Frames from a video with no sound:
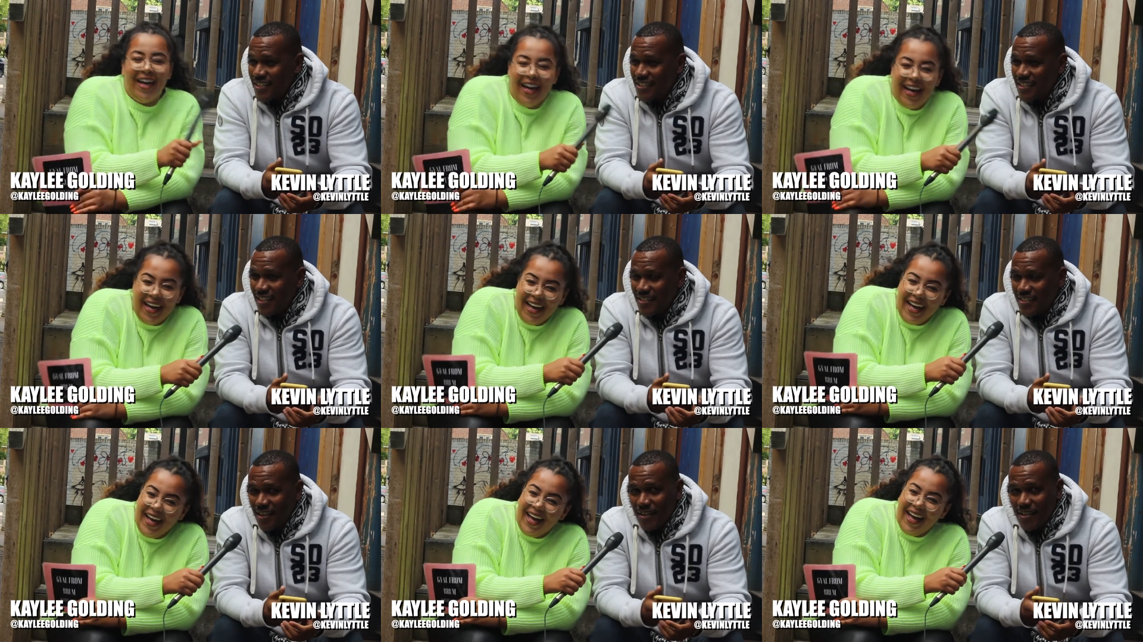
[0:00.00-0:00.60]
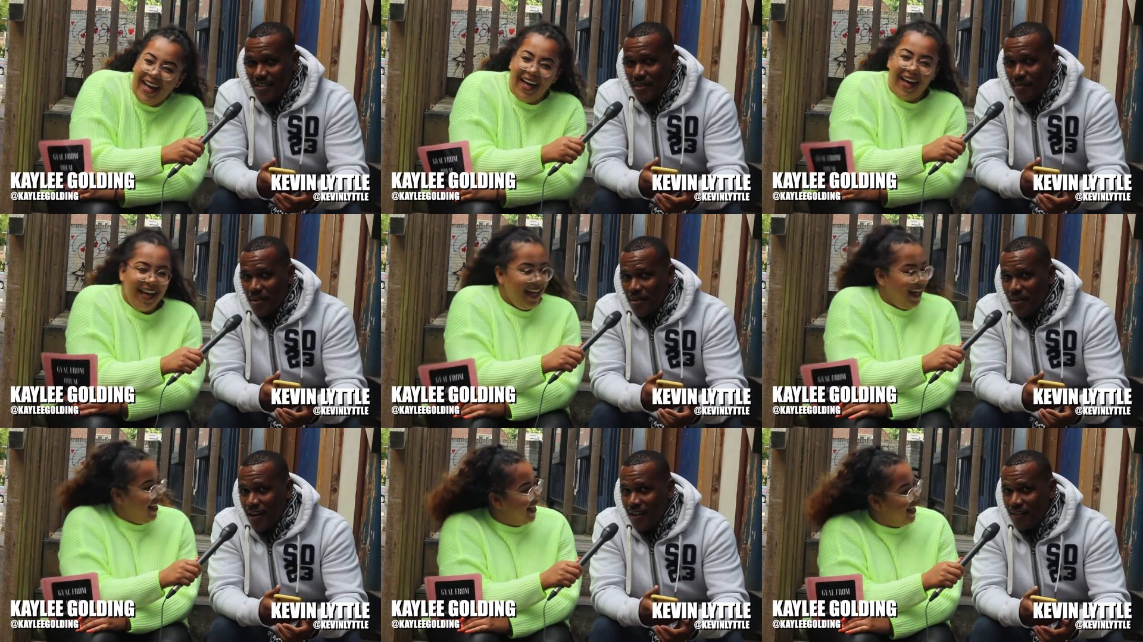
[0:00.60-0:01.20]
Speaker 1: it's, it's, it's
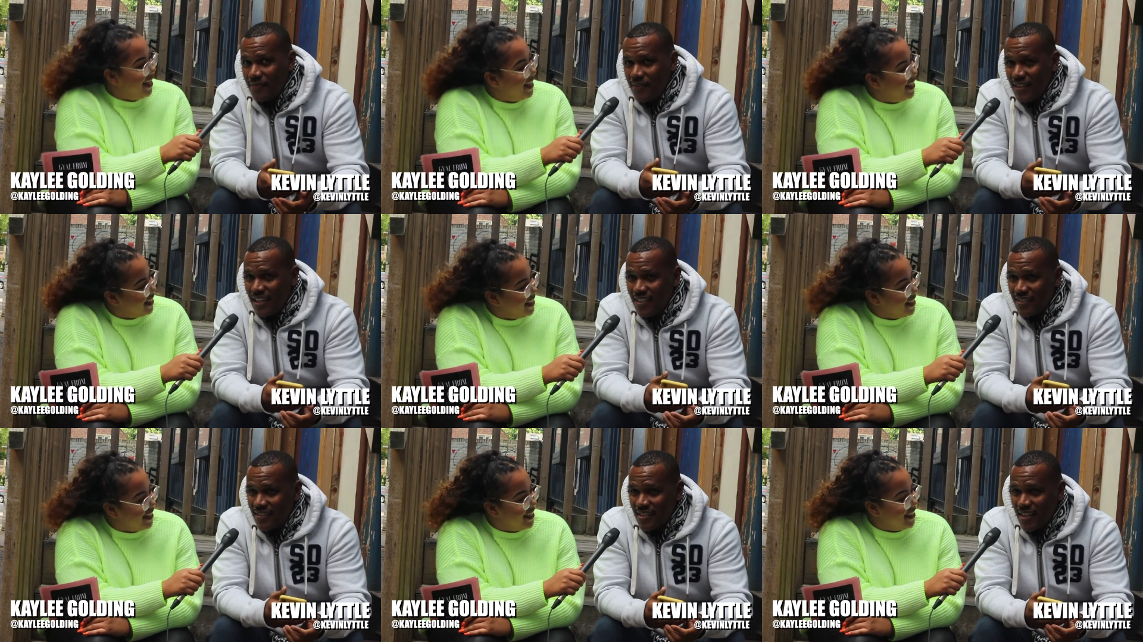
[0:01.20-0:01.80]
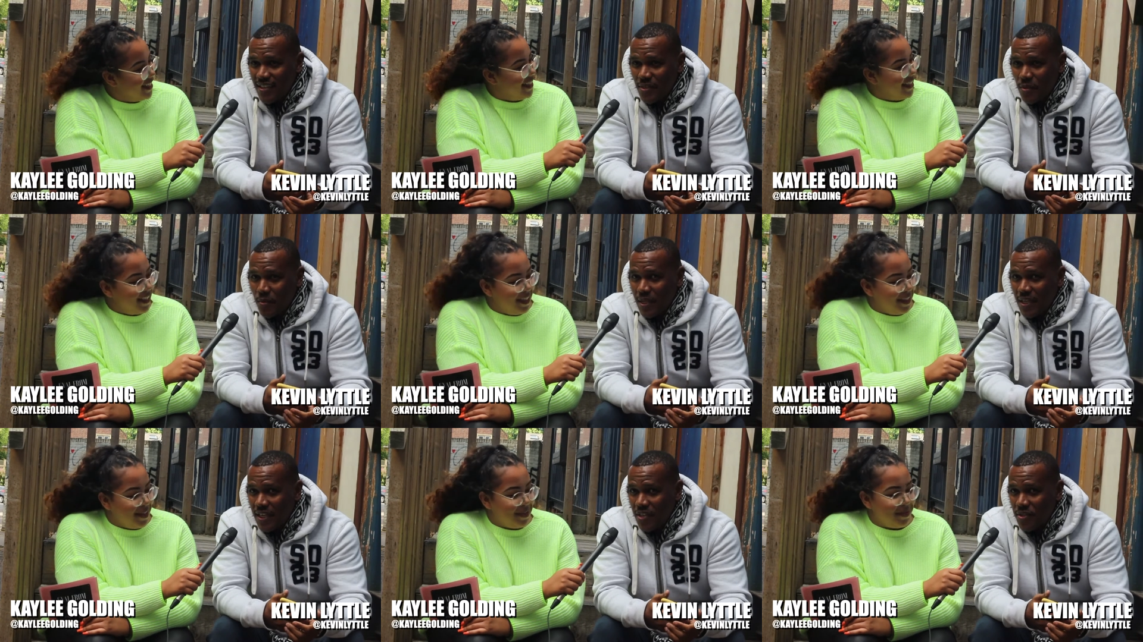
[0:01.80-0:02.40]
about confidence and the
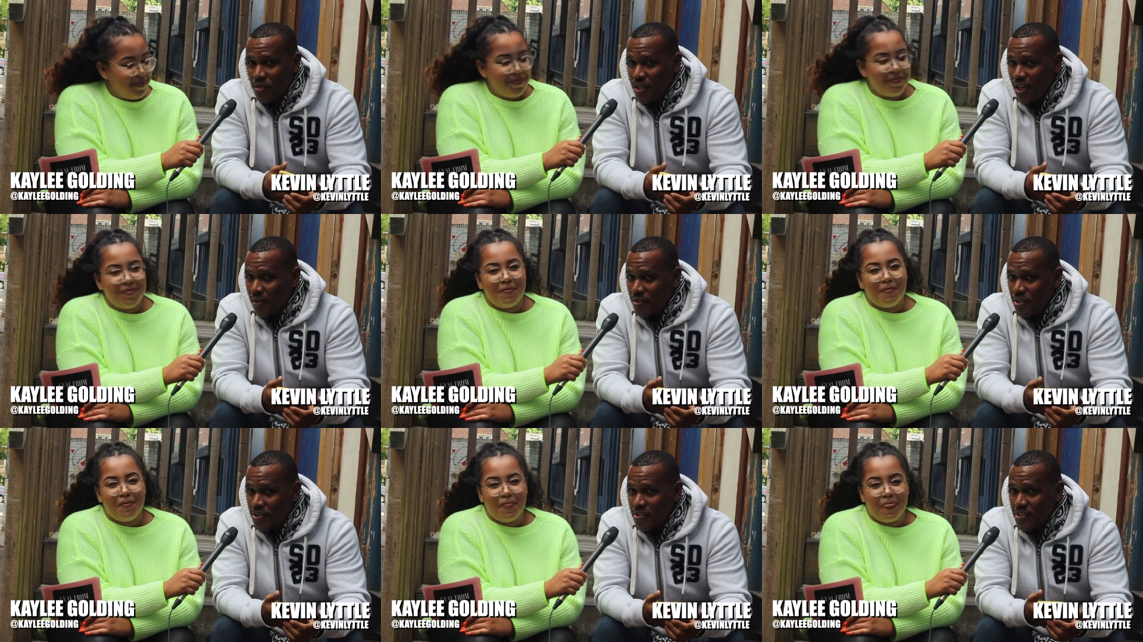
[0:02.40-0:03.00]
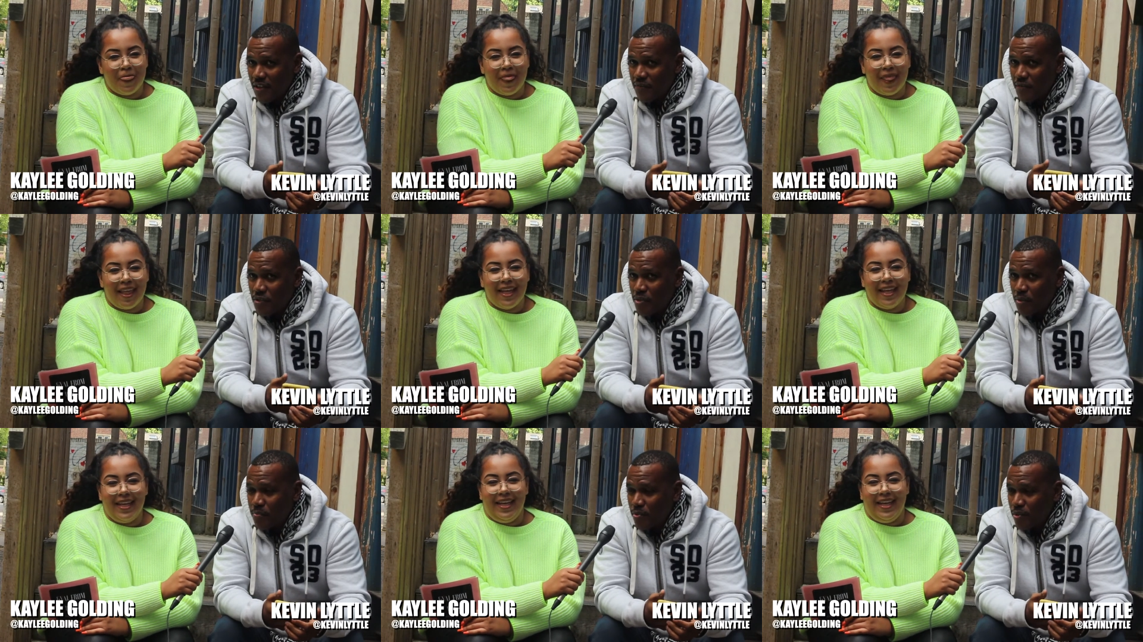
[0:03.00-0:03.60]
way that you carry yourself
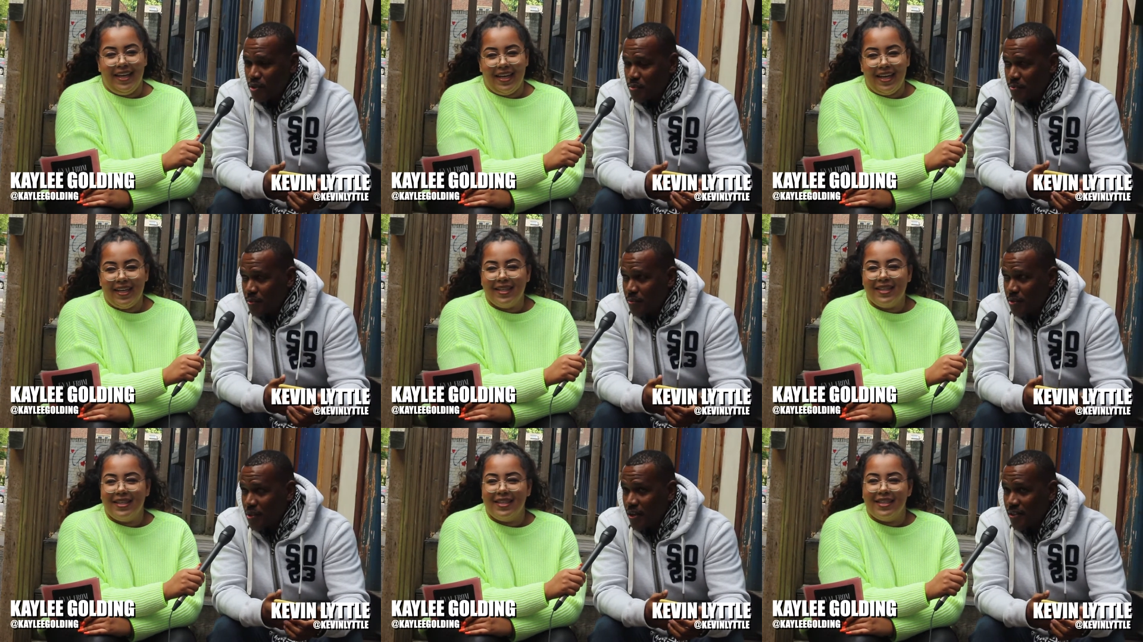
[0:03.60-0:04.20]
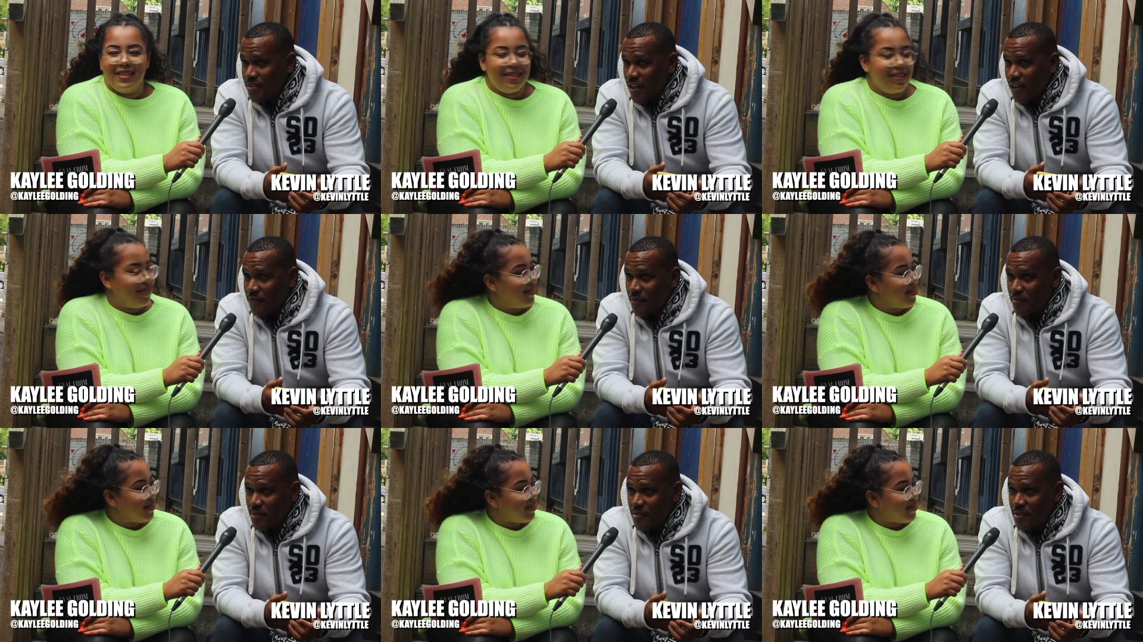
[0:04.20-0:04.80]
and you approach yeah. people. You also have
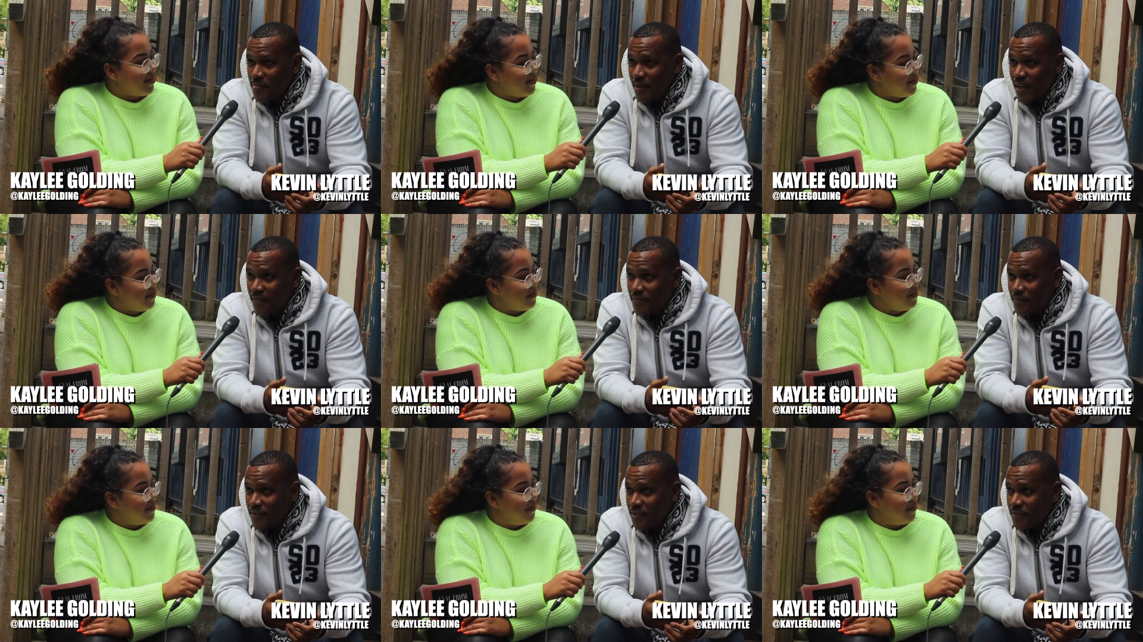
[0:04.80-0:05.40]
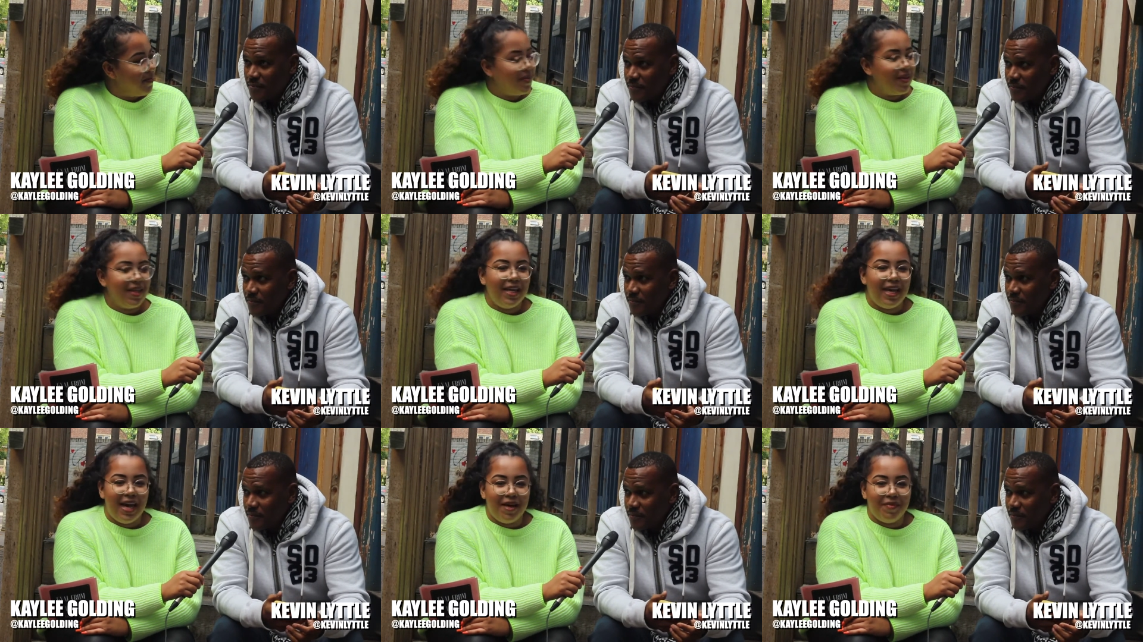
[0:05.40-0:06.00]
to be respectful.
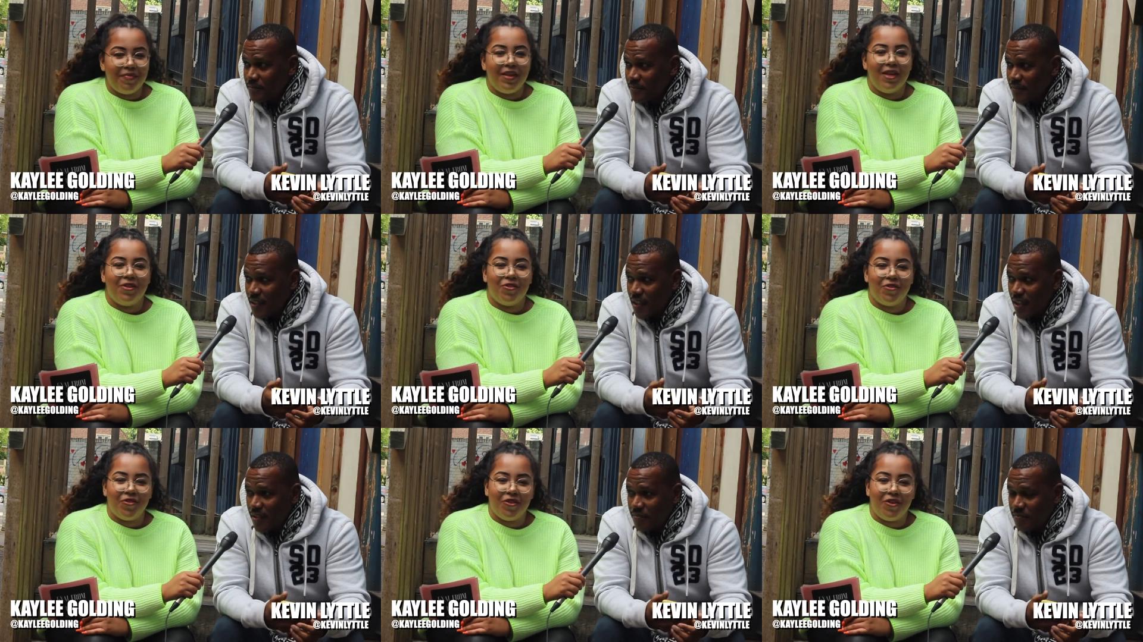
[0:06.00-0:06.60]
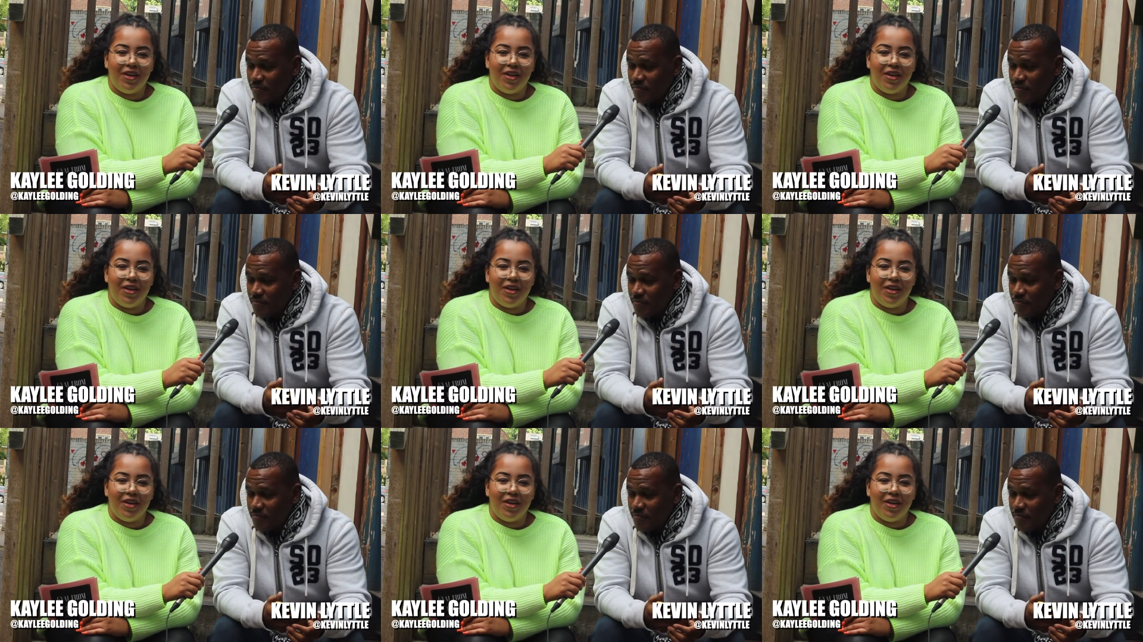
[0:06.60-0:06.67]
Speaker 2: Yeah, it's yeah. true,